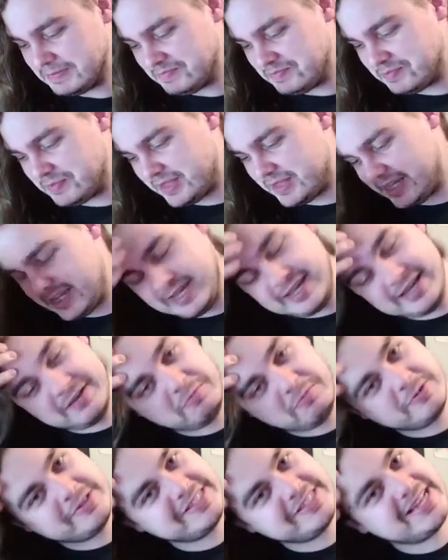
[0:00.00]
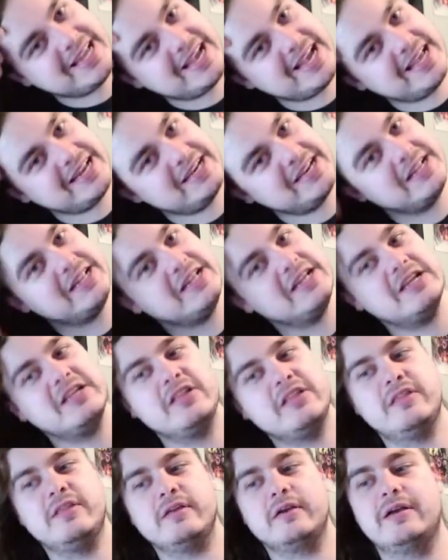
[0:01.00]
It was not
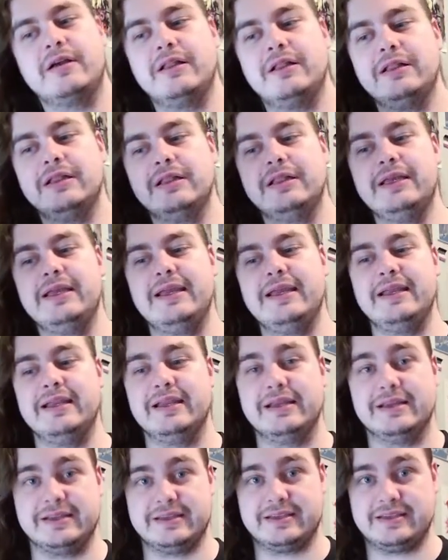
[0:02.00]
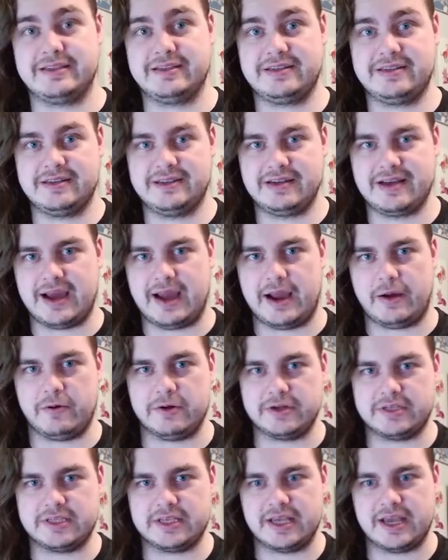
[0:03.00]
the cleanest, I would
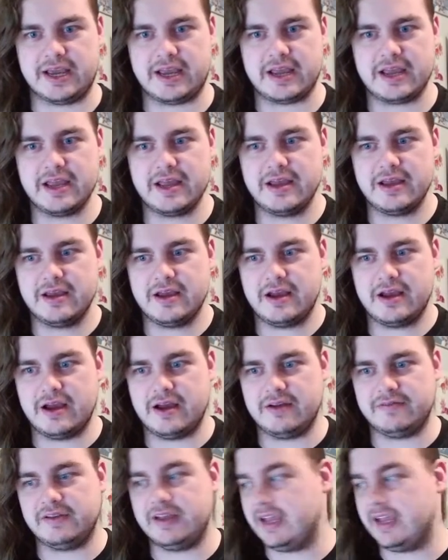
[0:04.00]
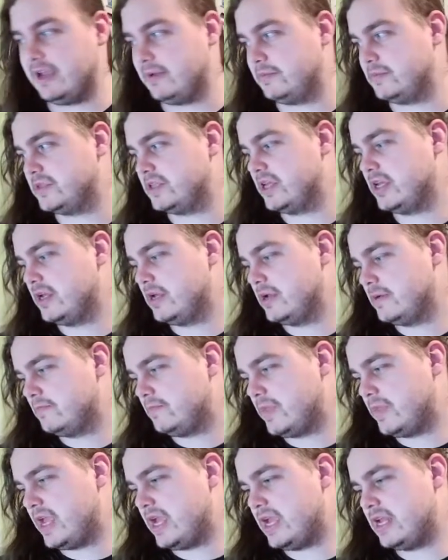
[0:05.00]
say, of games.
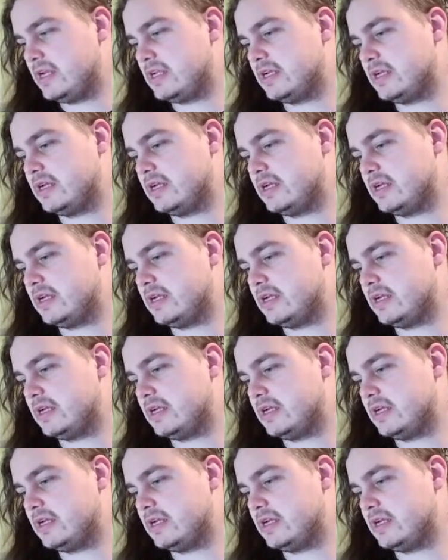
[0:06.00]
And